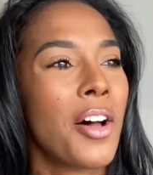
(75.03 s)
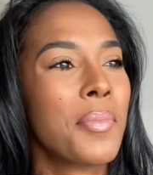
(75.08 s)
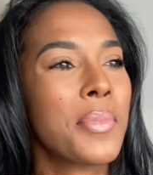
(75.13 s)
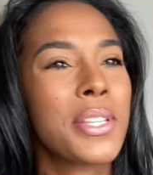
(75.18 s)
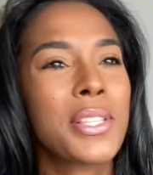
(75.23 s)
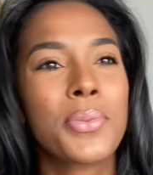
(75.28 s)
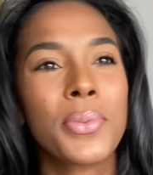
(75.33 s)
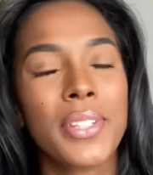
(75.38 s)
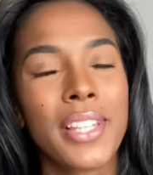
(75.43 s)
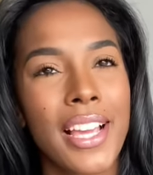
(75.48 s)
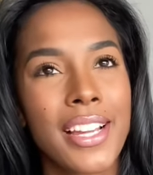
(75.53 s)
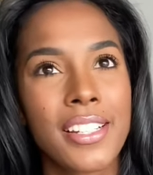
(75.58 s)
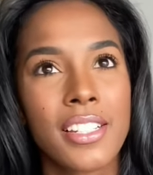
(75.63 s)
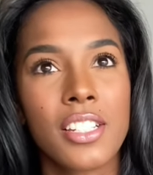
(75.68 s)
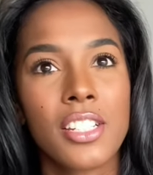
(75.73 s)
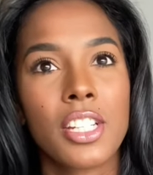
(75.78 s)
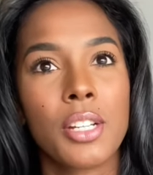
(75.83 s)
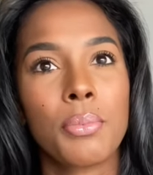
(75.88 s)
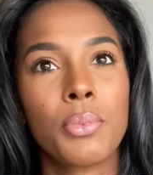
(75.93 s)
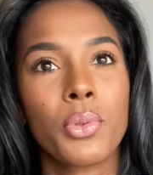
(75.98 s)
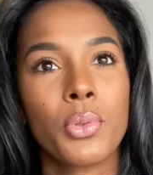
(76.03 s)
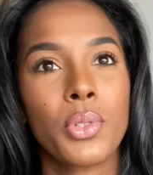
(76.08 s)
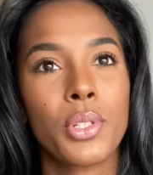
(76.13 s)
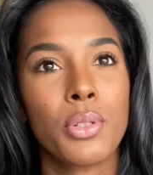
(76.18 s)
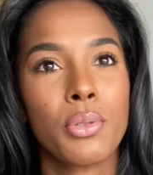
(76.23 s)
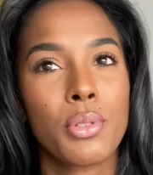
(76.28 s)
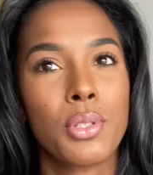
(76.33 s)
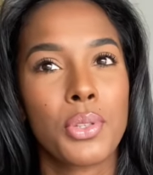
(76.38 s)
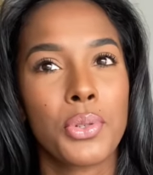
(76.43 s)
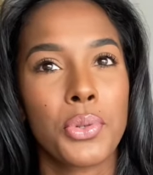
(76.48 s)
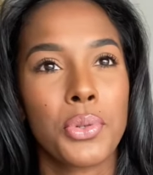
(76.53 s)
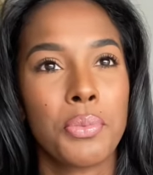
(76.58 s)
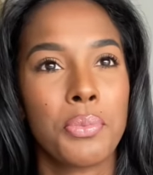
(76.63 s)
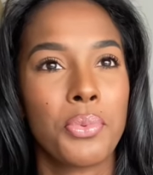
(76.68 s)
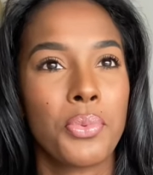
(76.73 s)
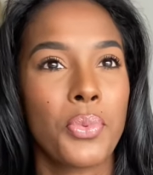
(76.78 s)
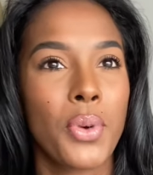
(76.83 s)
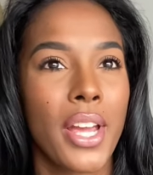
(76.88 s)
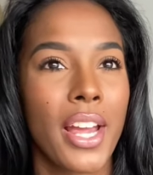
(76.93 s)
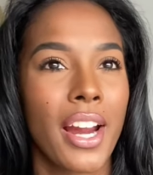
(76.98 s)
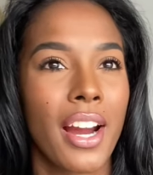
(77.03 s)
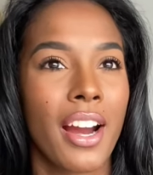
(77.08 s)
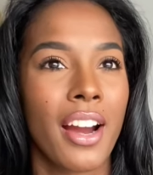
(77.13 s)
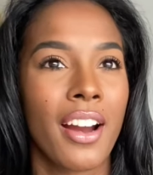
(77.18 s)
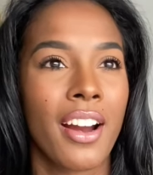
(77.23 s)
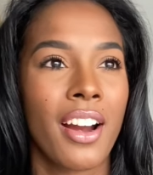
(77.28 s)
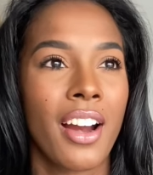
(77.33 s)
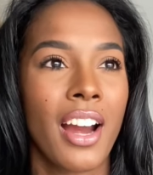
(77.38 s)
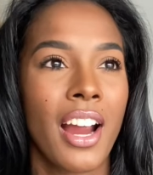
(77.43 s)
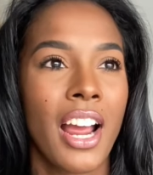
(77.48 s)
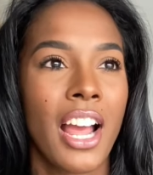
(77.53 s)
this relationship through YouTube, where